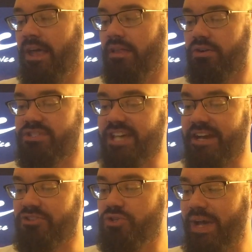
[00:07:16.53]
They're
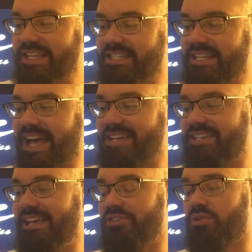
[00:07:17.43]
10-2
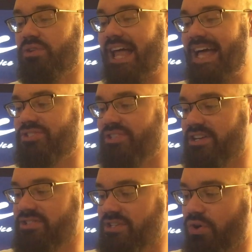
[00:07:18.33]
ATS in their last
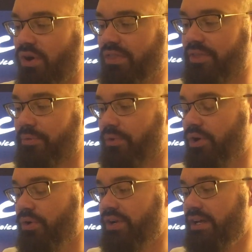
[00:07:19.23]
dozen on the
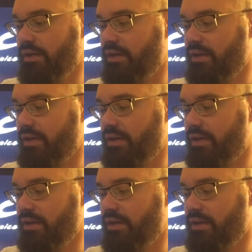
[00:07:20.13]
road,